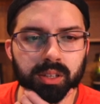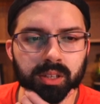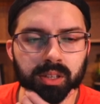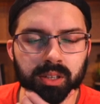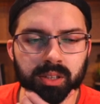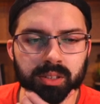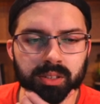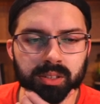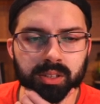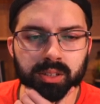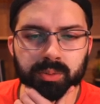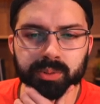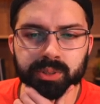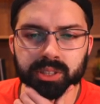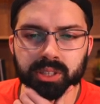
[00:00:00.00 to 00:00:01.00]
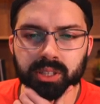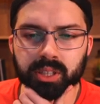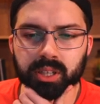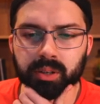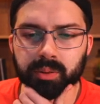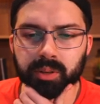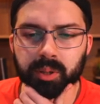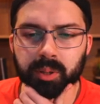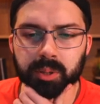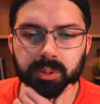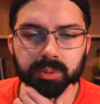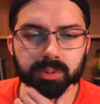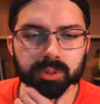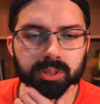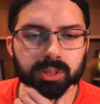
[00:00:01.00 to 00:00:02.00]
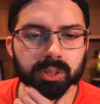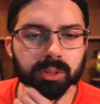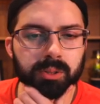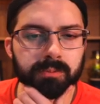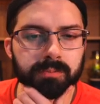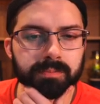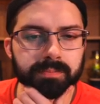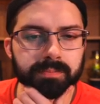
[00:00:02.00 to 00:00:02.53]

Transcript: And we see how it goes. So